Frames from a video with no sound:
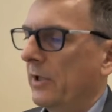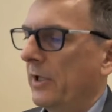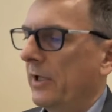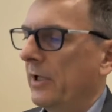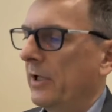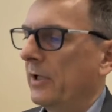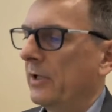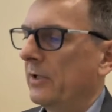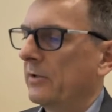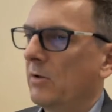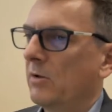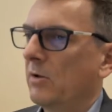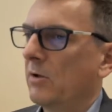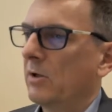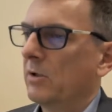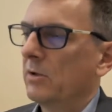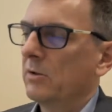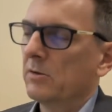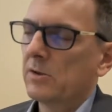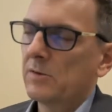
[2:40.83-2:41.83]
And
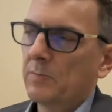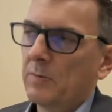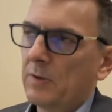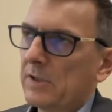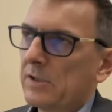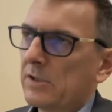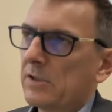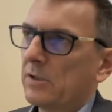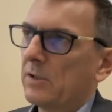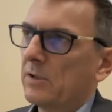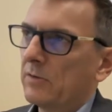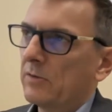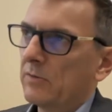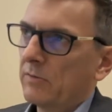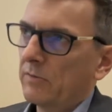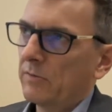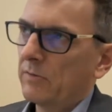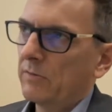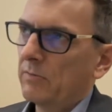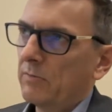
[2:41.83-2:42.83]
Gartner splits it
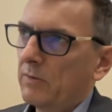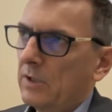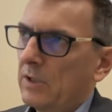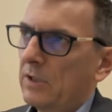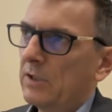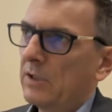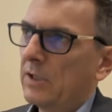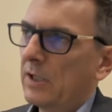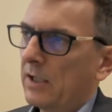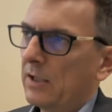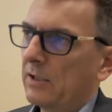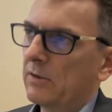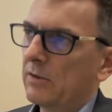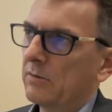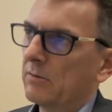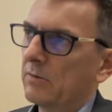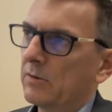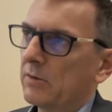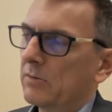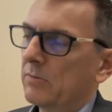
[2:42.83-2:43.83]
into three
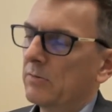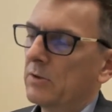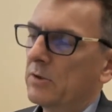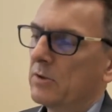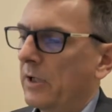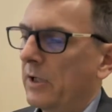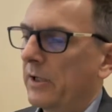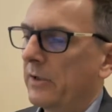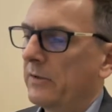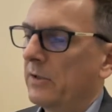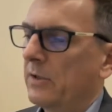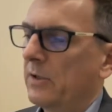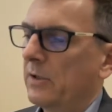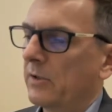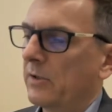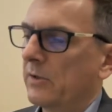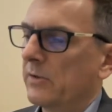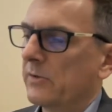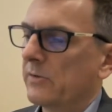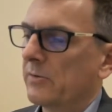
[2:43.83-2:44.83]
categories, which I
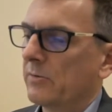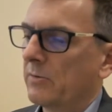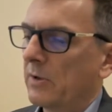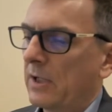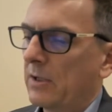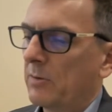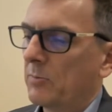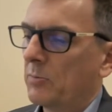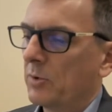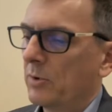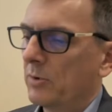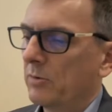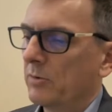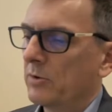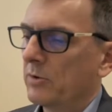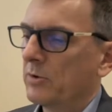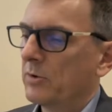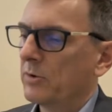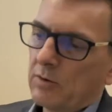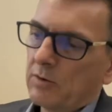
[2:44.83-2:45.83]
think is the right
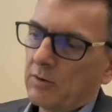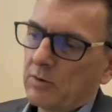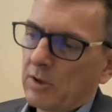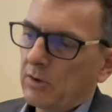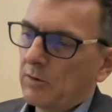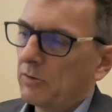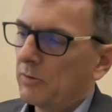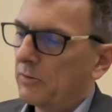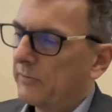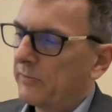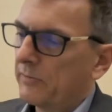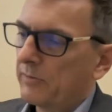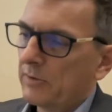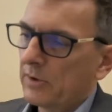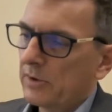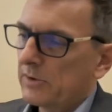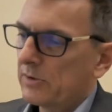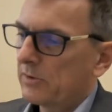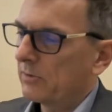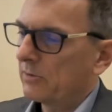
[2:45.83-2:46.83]
approach. You can go to
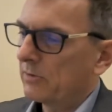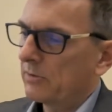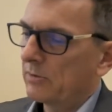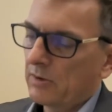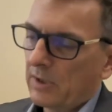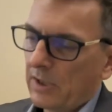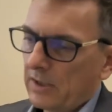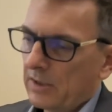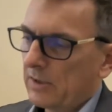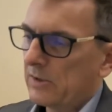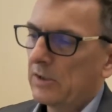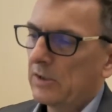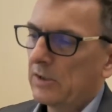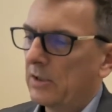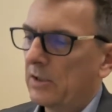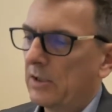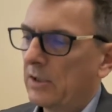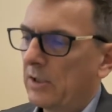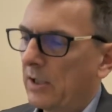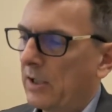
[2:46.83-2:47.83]
Forrester or
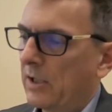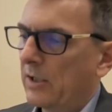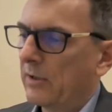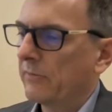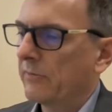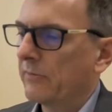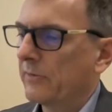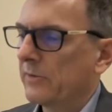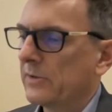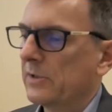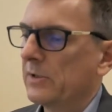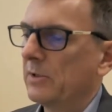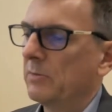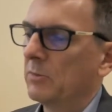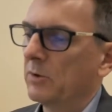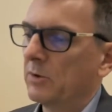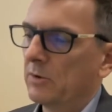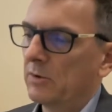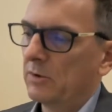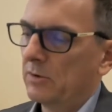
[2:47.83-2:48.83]
IDC, they'll have
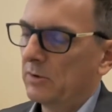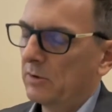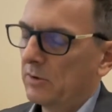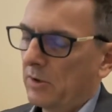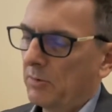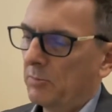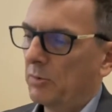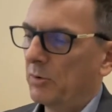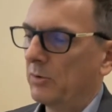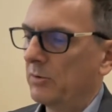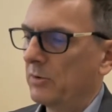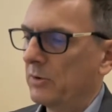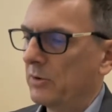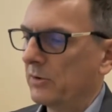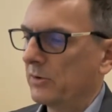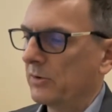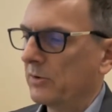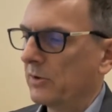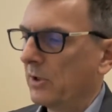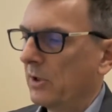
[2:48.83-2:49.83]
similar
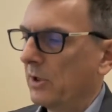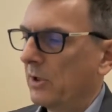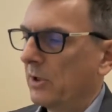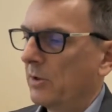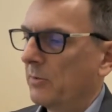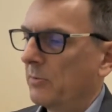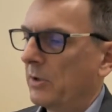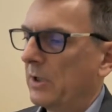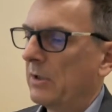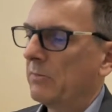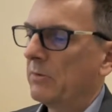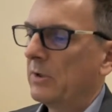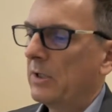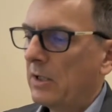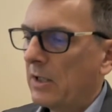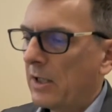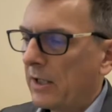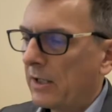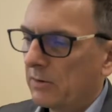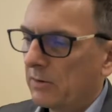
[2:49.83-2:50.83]
approaches. But I
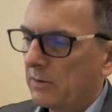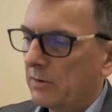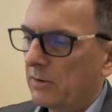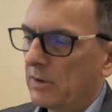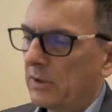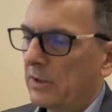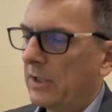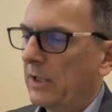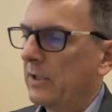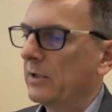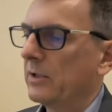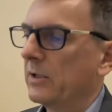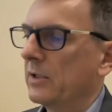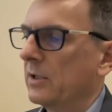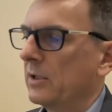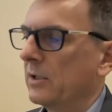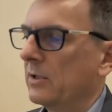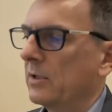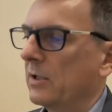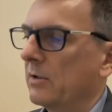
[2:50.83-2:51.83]
really like the
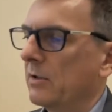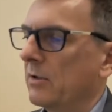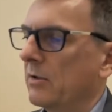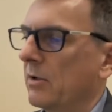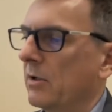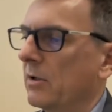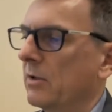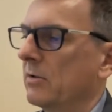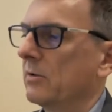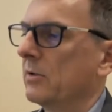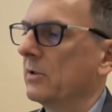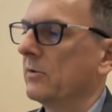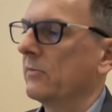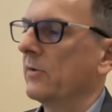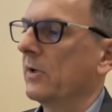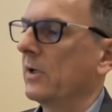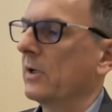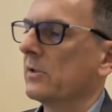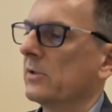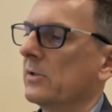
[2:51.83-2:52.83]
clarity that Gartner
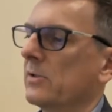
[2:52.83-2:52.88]
defines it.